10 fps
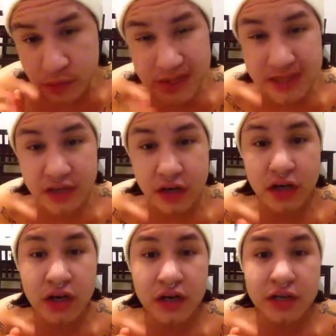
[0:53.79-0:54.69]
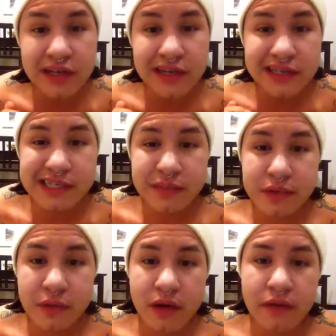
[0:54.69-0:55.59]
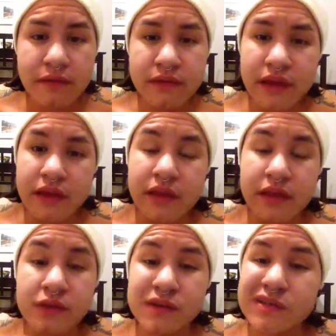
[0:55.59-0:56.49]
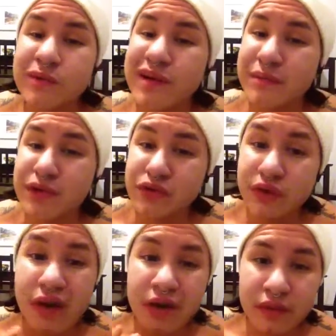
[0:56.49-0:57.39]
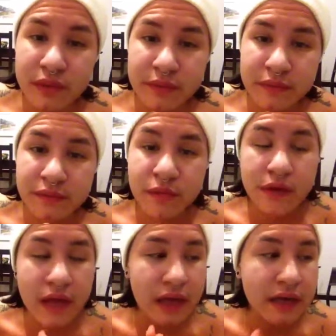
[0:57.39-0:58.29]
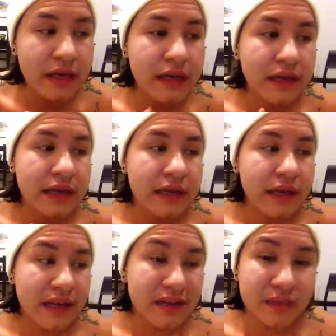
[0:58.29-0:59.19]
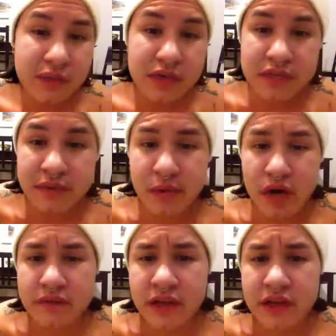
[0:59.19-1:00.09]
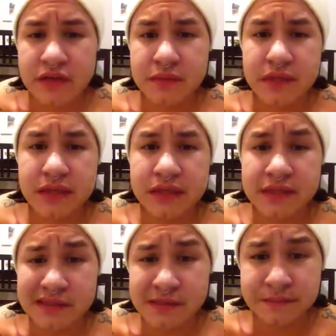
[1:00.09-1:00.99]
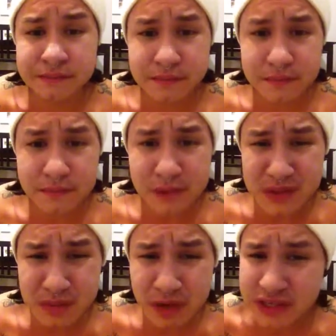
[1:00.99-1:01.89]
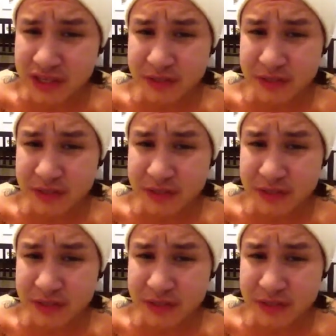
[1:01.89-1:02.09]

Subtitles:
party here, December 12th, and then there's also one in Montreal the week before that. And I really wanted to be a part of that just because it was a project